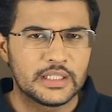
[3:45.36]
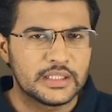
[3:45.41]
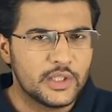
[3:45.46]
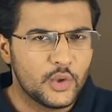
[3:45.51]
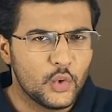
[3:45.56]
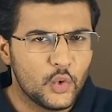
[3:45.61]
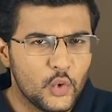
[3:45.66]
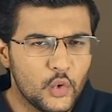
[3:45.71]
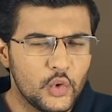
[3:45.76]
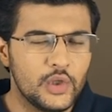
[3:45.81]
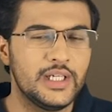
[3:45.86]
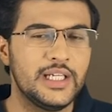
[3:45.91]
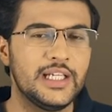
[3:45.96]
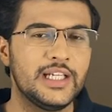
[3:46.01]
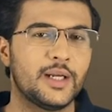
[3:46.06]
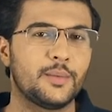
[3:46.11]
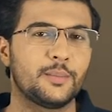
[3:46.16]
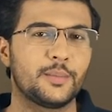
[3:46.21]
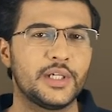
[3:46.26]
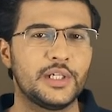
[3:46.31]
The only
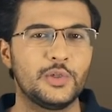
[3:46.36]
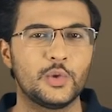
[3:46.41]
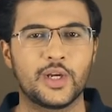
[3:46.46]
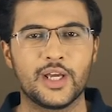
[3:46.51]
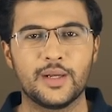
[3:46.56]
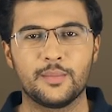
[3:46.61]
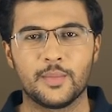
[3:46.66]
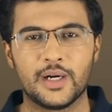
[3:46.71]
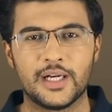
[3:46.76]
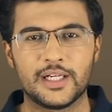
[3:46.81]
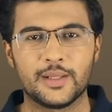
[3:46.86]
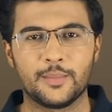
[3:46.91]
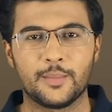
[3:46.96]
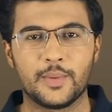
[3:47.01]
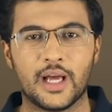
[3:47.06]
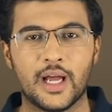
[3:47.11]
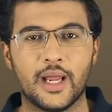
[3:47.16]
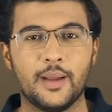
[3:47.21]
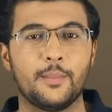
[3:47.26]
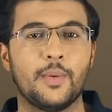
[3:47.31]
number you can
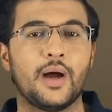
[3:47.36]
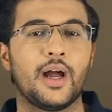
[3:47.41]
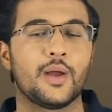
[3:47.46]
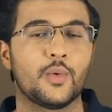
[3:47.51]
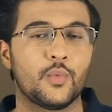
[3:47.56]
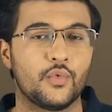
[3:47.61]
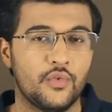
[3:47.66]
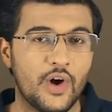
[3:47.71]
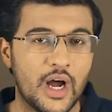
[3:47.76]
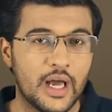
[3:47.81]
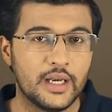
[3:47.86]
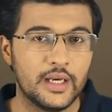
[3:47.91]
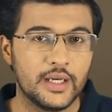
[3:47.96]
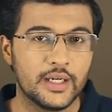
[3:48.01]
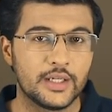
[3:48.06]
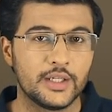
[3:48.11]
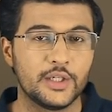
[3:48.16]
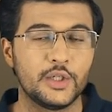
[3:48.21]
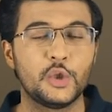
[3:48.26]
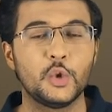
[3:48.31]
multiply by 1
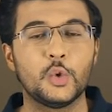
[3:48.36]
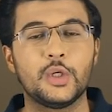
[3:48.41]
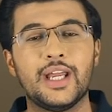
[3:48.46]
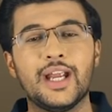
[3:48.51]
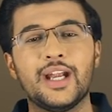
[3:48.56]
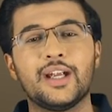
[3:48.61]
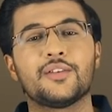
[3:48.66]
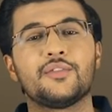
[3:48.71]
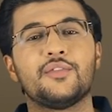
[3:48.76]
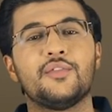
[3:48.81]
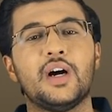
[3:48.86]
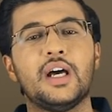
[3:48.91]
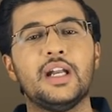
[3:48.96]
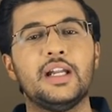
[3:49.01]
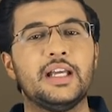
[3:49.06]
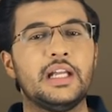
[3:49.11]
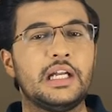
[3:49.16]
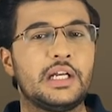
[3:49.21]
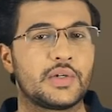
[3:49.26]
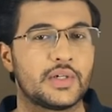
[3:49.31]
to get
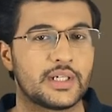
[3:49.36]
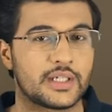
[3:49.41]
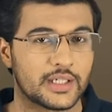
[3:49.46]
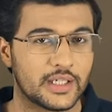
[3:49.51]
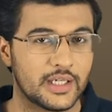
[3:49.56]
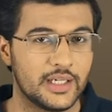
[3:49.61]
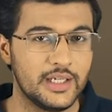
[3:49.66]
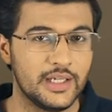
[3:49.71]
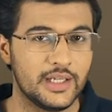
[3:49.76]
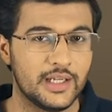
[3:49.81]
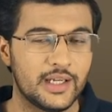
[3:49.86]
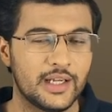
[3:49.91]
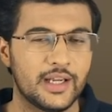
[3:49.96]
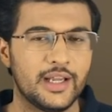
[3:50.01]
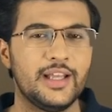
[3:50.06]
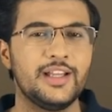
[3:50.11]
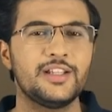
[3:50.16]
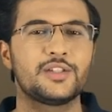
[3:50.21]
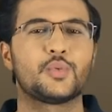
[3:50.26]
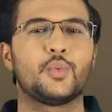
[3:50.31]
1 in return
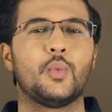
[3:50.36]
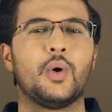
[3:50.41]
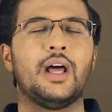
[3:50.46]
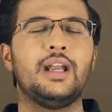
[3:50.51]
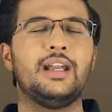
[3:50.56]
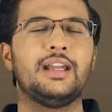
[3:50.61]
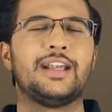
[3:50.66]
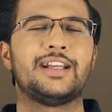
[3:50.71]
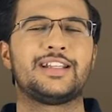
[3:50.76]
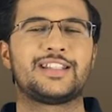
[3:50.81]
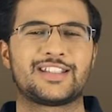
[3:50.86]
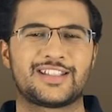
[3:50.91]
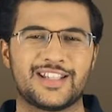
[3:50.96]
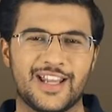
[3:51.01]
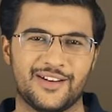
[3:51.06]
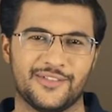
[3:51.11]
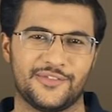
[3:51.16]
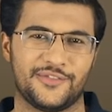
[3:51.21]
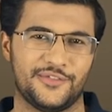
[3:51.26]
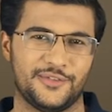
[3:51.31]
is 1
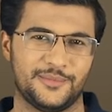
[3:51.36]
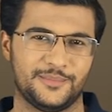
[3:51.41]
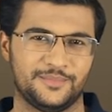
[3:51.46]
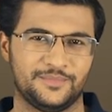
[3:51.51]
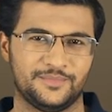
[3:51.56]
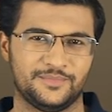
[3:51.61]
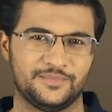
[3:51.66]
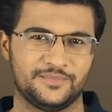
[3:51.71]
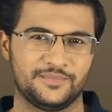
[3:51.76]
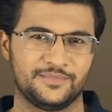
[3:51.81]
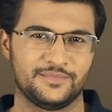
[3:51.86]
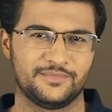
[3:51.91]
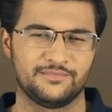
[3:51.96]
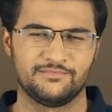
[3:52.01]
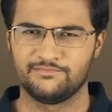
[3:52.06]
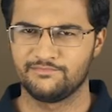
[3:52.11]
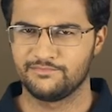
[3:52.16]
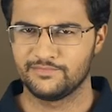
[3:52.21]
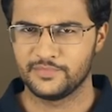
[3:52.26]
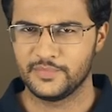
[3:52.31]
itself.
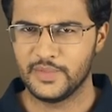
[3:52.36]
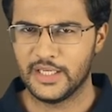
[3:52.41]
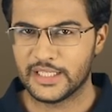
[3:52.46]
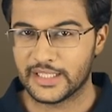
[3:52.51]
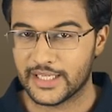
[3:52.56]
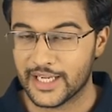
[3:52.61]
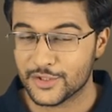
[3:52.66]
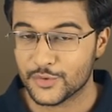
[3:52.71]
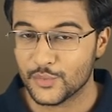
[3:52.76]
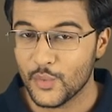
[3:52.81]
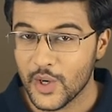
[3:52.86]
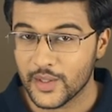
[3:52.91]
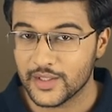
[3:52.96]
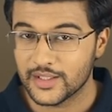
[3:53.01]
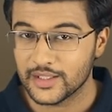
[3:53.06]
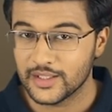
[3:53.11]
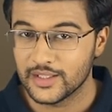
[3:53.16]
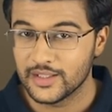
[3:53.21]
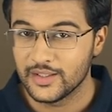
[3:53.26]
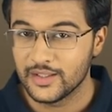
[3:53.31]
And guess
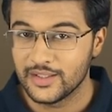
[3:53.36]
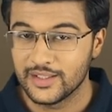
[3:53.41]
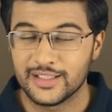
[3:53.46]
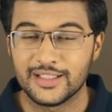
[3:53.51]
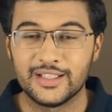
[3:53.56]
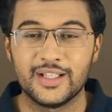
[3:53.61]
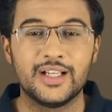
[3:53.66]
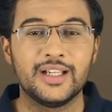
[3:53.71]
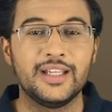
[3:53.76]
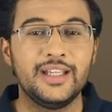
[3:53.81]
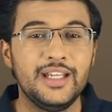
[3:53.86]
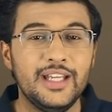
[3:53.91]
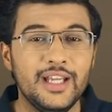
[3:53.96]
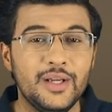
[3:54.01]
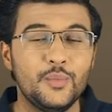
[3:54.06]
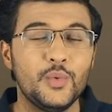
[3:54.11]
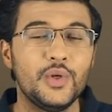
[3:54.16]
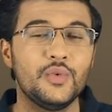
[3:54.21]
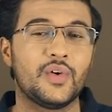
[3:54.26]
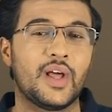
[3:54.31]
what? The
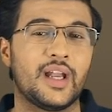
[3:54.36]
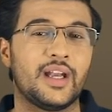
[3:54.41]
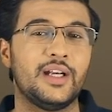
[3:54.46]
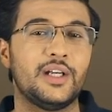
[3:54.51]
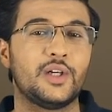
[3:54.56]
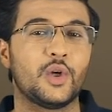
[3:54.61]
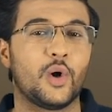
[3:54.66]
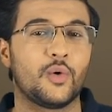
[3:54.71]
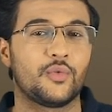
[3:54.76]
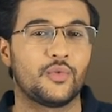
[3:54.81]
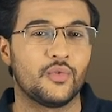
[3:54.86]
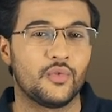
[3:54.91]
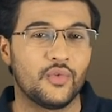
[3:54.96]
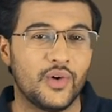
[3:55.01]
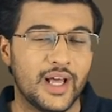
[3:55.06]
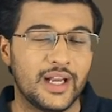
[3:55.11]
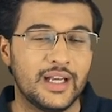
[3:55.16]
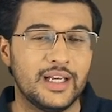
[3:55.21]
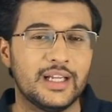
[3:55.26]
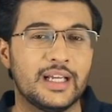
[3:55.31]
equivalent of
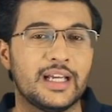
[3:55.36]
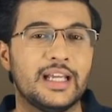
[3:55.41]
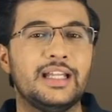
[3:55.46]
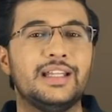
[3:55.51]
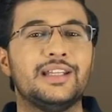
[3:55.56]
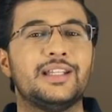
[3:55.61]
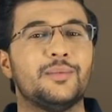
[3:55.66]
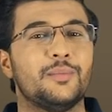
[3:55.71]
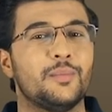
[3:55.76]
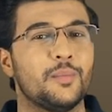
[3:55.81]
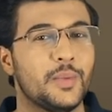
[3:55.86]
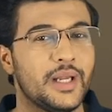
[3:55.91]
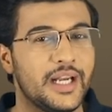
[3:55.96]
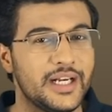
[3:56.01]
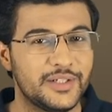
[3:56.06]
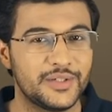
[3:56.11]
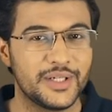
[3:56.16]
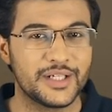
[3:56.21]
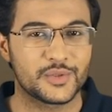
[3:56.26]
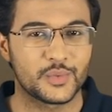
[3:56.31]
1 in the
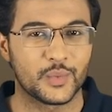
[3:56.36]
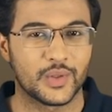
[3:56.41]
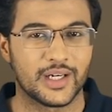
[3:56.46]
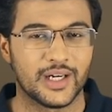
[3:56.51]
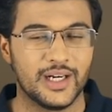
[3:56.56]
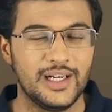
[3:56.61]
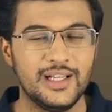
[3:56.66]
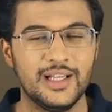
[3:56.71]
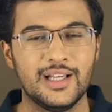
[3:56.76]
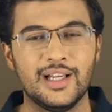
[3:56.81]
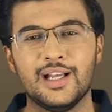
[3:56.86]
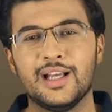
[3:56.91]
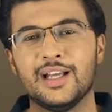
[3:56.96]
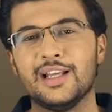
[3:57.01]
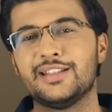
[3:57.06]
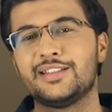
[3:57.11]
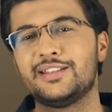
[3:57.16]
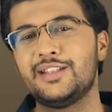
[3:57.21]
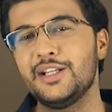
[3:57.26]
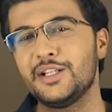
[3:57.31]
matrix world
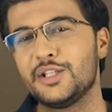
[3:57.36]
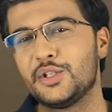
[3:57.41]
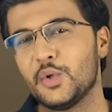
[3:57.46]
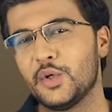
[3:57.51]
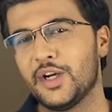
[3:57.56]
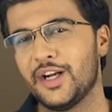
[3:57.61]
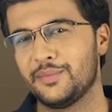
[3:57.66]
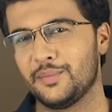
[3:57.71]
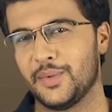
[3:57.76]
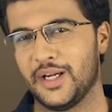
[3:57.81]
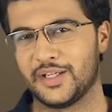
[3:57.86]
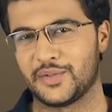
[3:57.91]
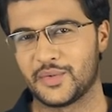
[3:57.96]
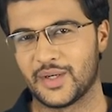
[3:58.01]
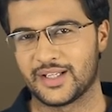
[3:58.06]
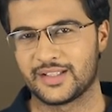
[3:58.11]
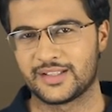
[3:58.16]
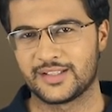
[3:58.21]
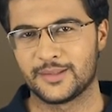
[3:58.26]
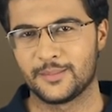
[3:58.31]
is the unit
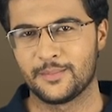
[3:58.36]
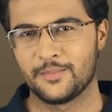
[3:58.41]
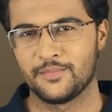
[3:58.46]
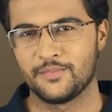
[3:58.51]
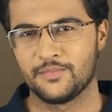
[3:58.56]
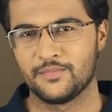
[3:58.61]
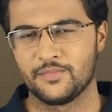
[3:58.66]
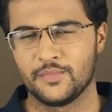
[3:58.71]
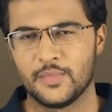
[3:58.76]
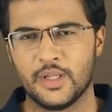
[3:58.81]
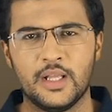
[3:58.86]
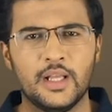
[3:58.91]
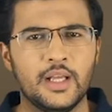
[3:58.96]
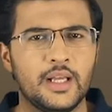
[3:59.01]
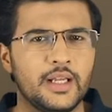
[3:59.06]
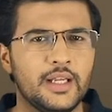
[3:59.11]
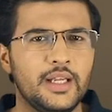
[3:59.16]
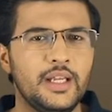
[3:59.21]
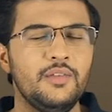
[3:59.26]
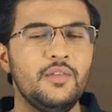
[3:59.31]
matrix.
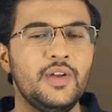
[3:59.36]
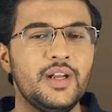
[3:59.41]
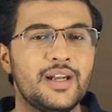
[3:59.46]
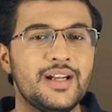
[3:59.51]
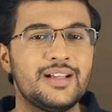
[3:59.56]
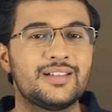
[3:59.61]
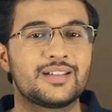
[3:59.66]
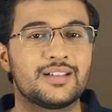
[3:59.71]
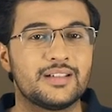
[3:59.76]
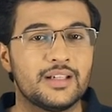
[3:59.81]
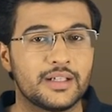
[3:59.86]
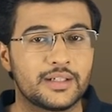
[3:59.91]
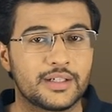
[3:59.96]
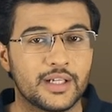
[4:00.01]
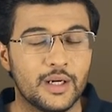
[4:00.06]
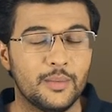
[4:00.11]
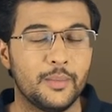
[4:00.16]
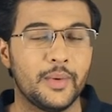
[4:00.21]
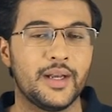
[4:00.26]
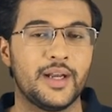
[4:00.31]
Even its
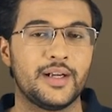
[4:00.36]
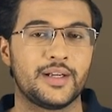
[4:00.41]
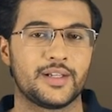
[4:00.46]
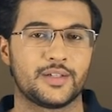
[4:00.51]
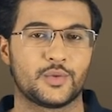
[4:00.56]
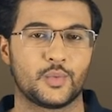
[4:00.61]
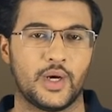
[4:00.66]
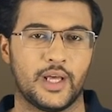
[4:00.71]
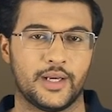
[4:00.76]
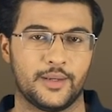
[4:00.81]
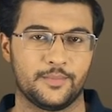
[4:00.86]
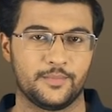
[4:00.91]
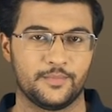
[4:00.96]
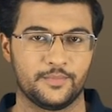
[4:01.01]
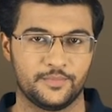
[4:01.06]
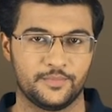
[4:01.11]
determinant is 1.